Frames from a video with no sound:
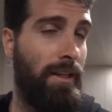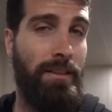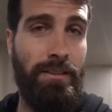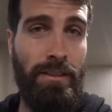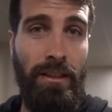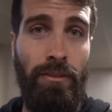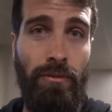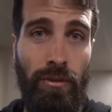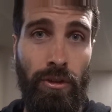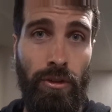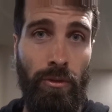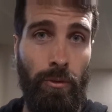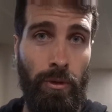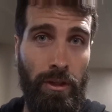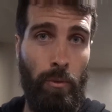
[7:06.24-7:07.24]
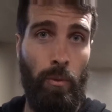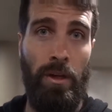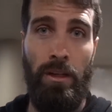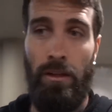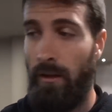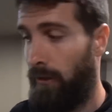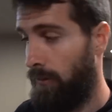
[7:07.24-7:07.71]
sea view, with a
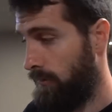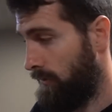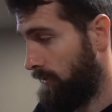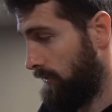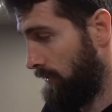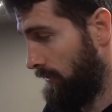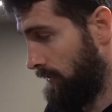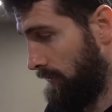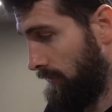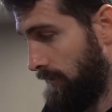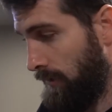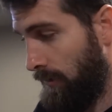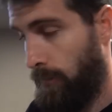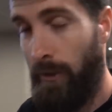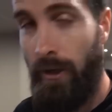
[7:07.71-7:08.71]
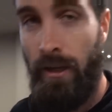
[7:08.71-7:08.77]
window, so we